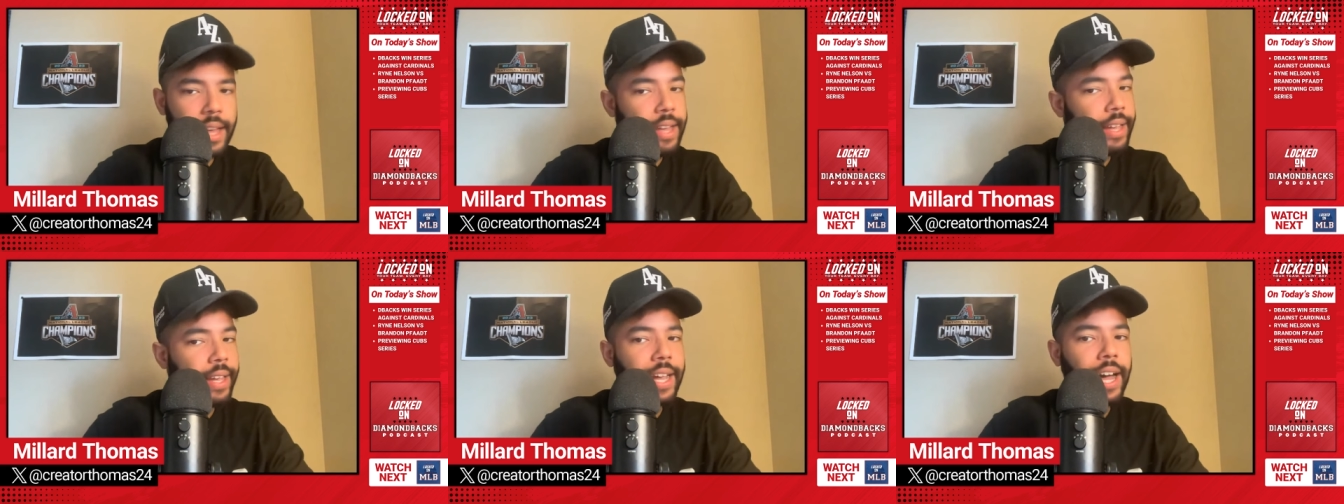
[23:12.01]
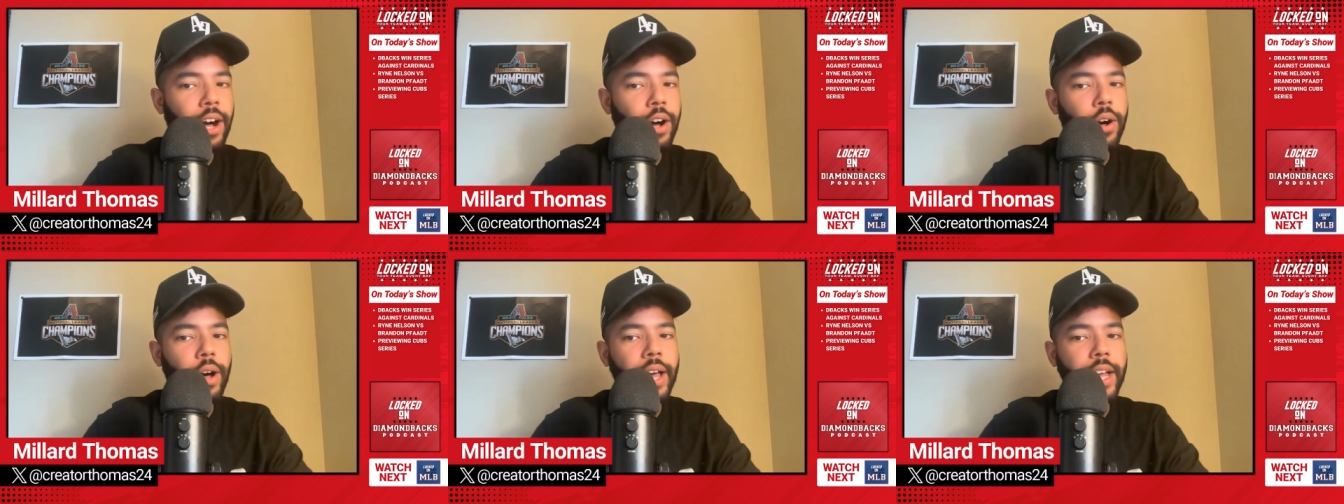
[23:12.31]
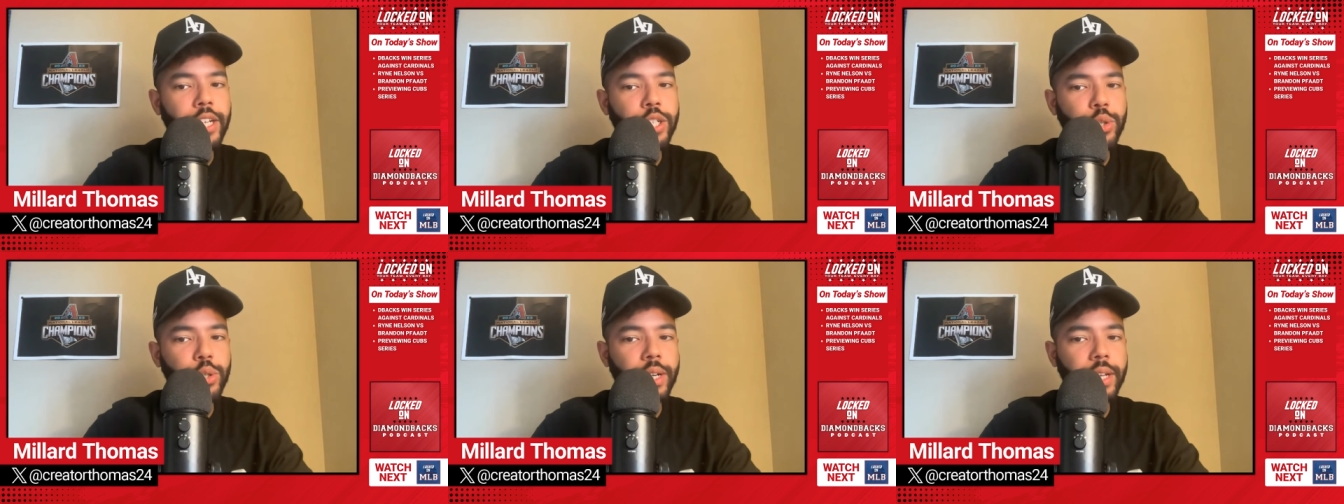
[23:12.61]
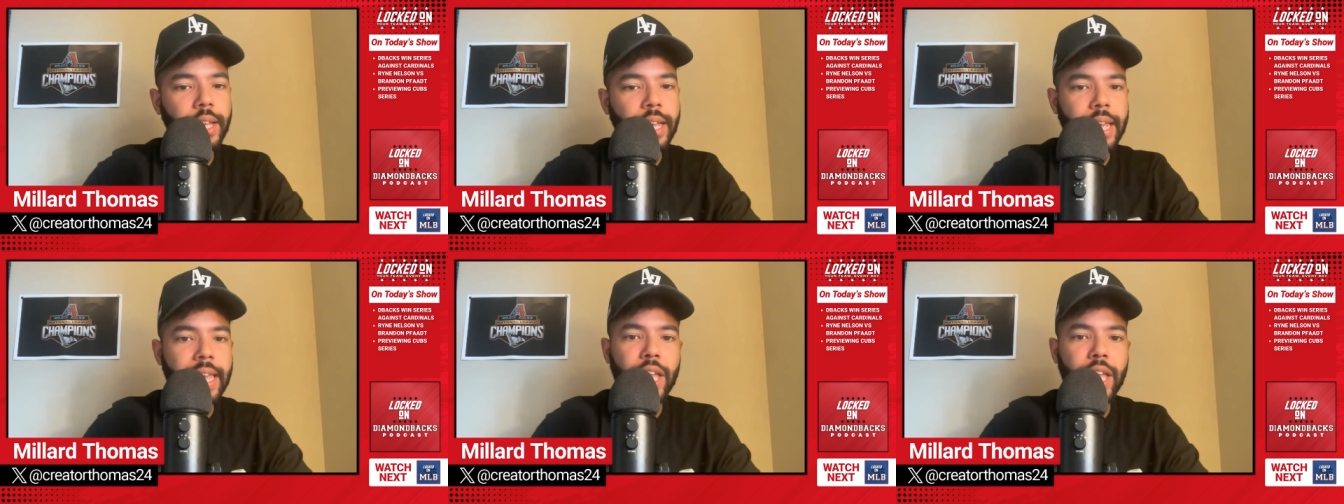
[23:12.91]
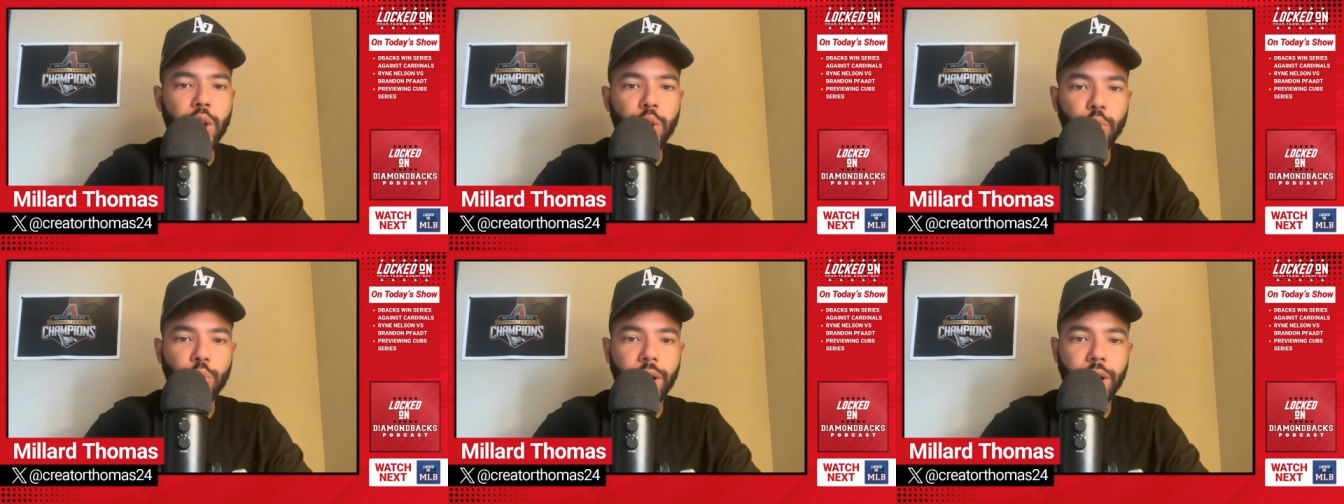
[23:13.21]
Kyle Hendrick,
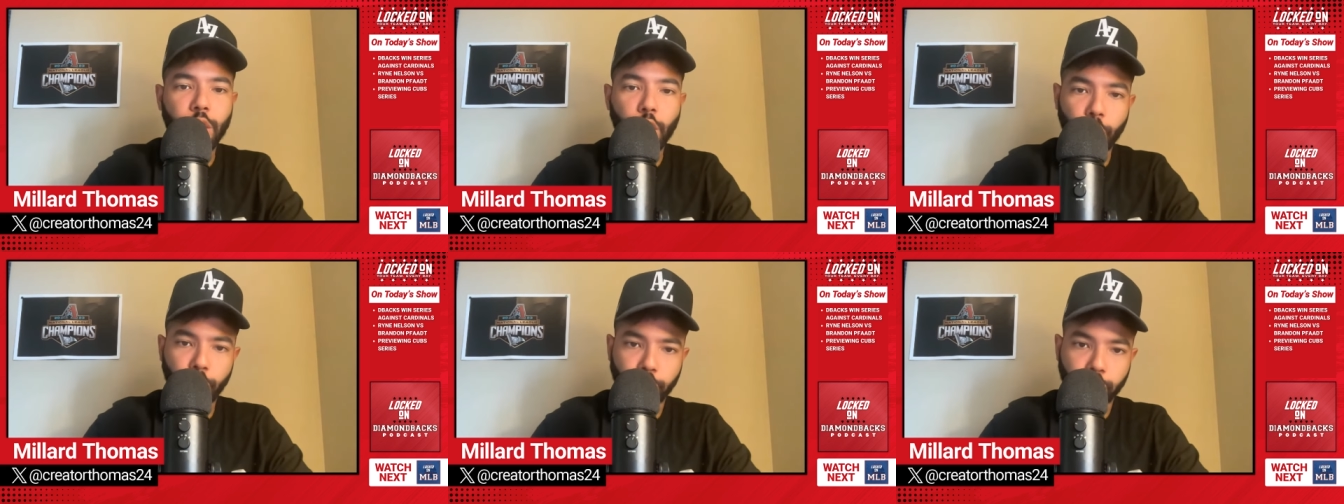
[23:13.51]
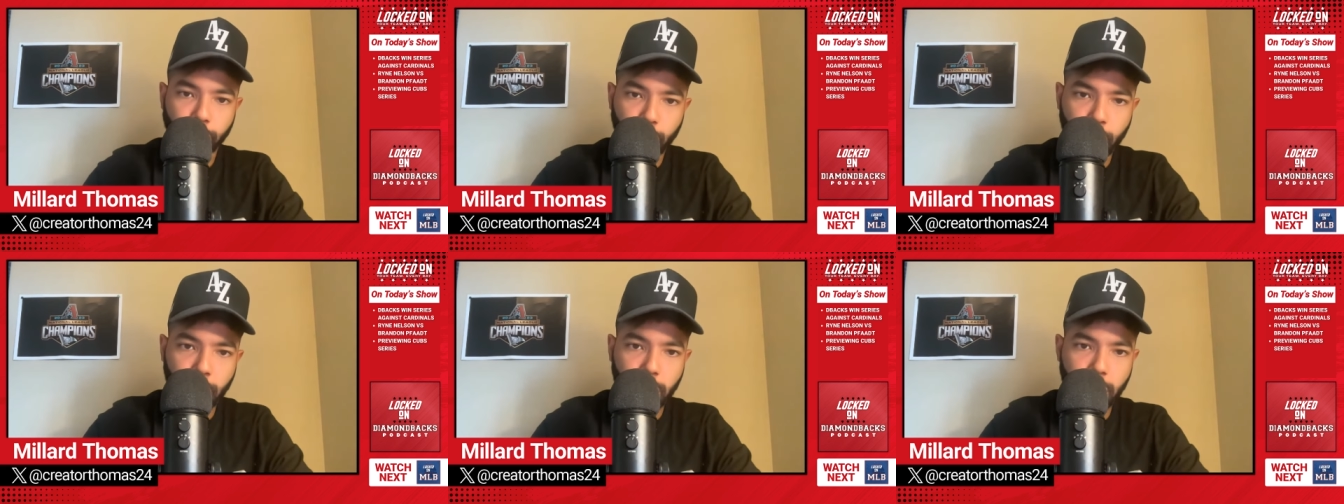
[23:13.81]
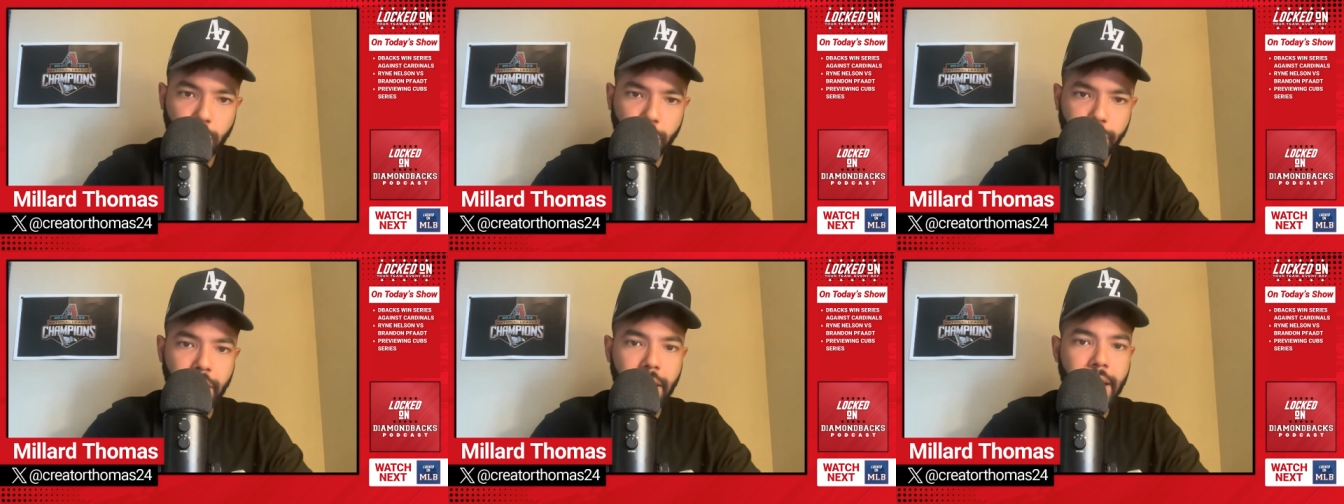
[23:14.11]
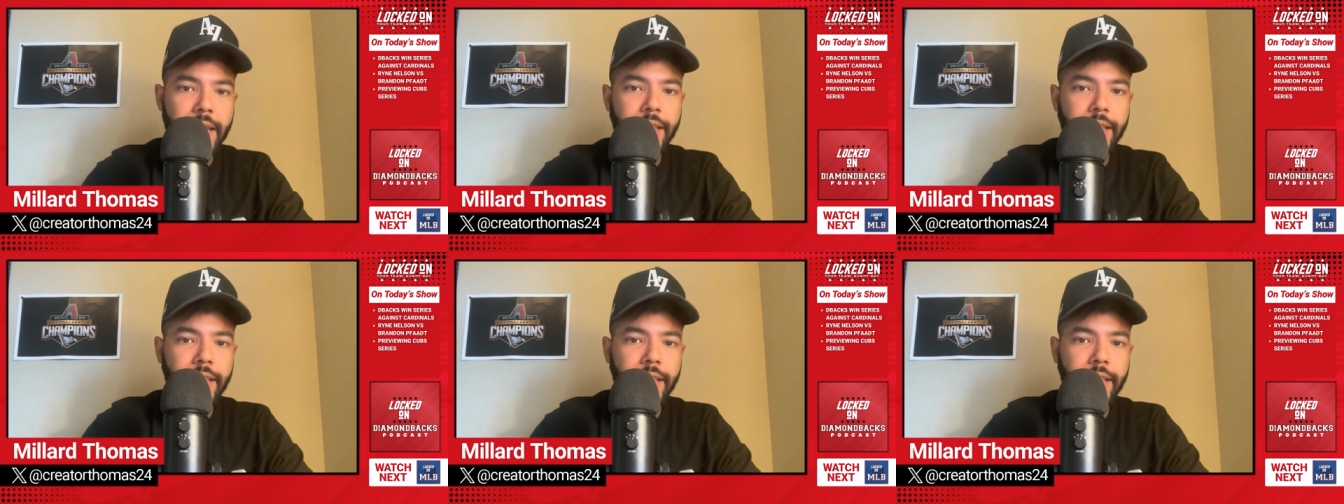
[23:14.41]
ERA over 12,